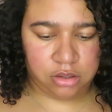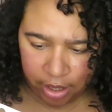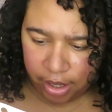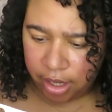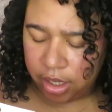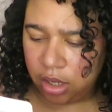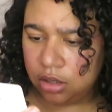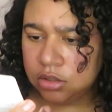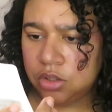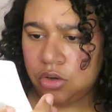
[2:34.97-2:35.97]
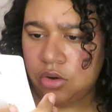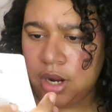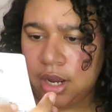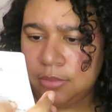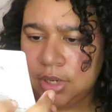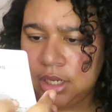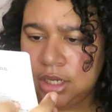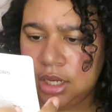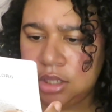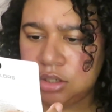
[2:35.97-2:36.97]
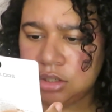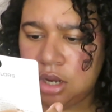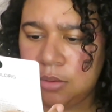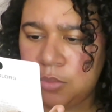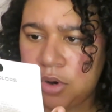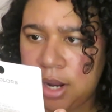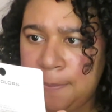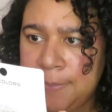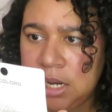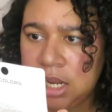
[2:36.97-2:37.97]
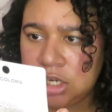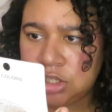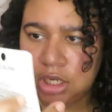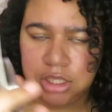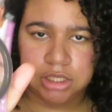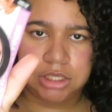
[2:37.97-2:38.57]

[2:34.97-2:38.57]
I also grabbed LA Colors Ombre Blush in the